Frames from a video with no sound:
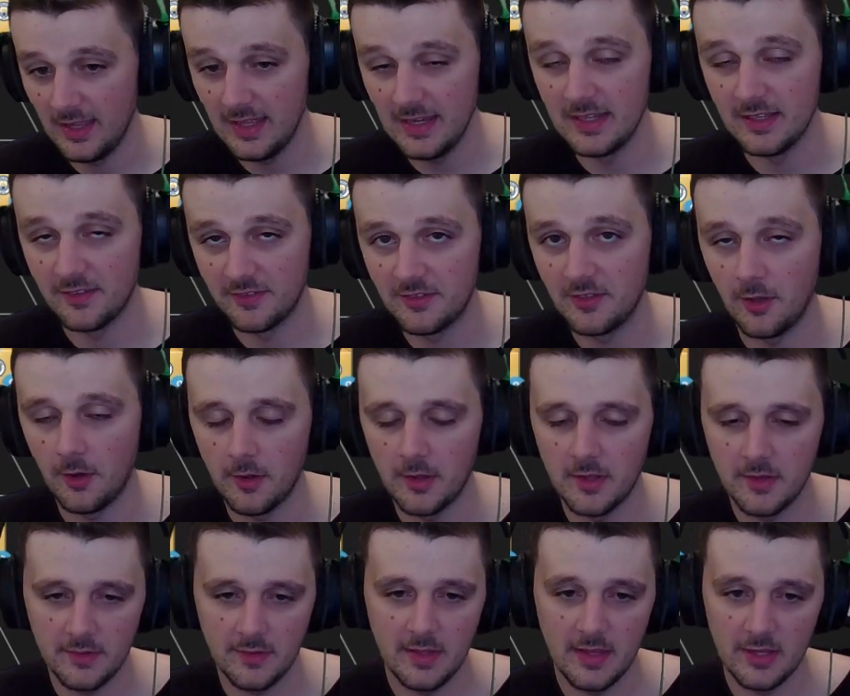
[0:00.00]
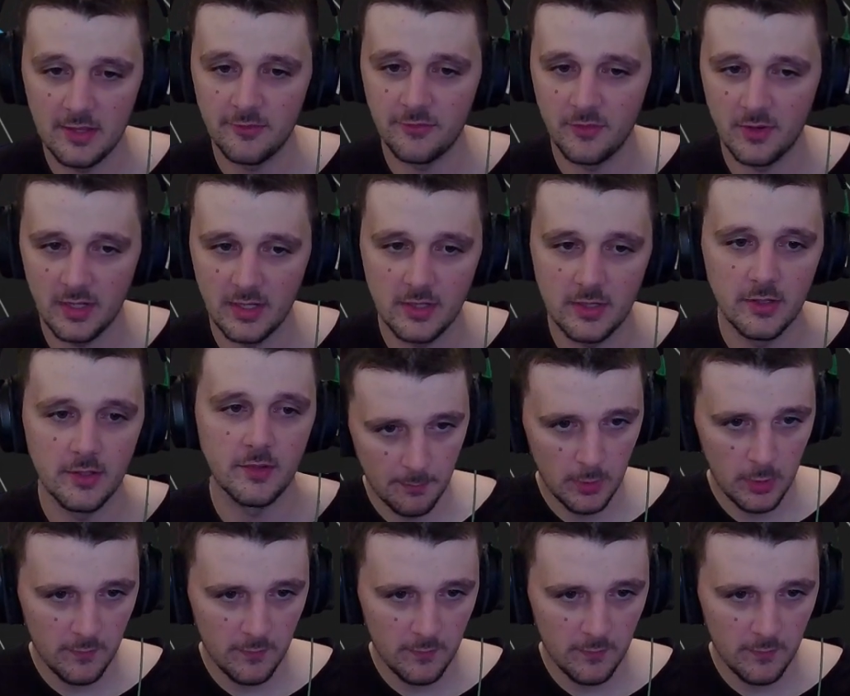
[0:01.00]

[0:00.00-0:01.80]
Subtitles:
it is solid. It's really good.